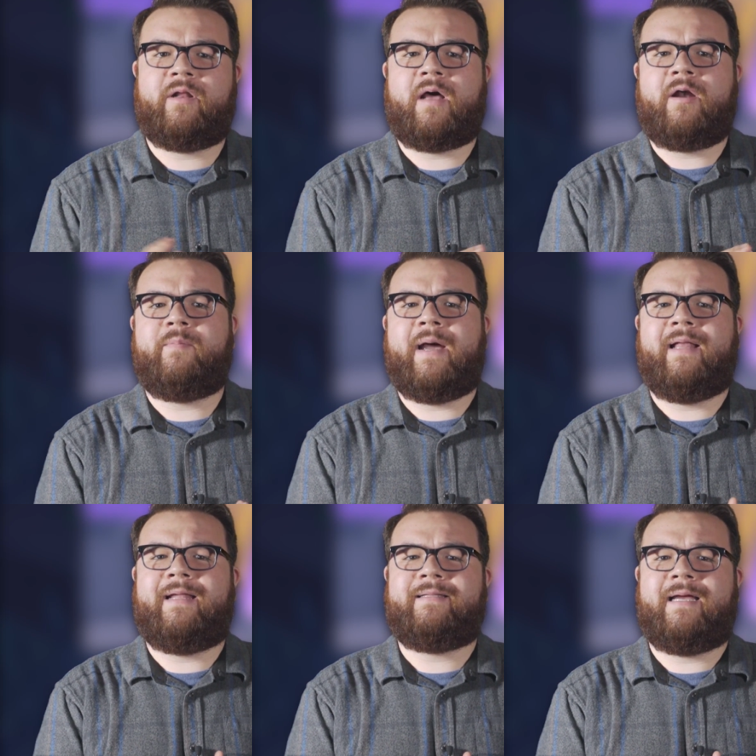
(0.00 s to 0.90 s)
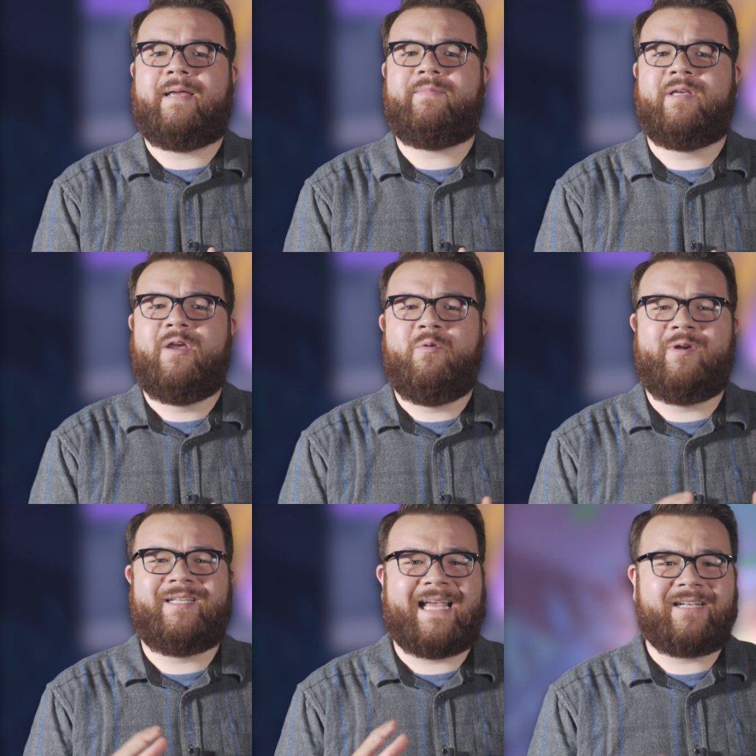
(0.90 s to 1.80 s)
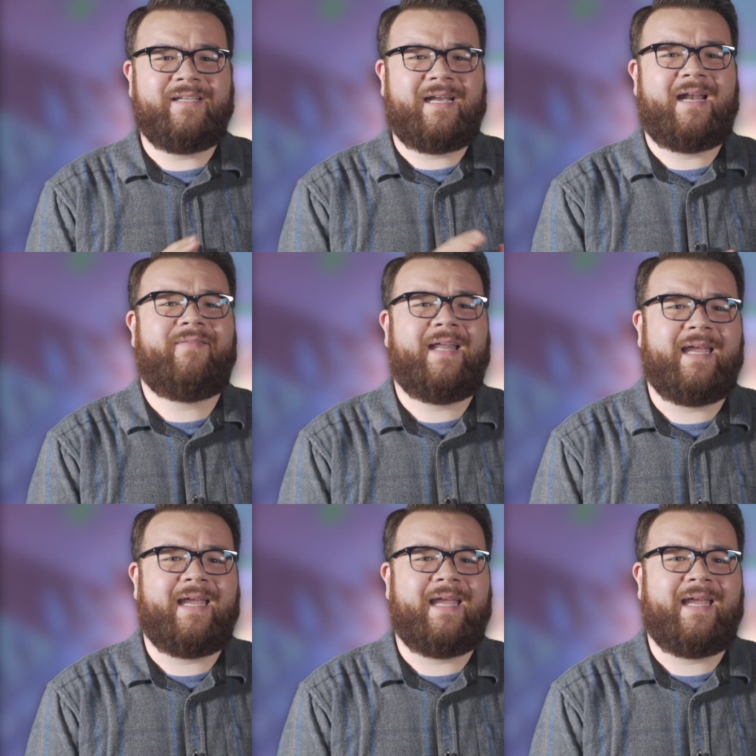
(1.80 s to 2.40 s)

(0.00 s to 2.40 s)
run on autopilot at times, which is actually kind of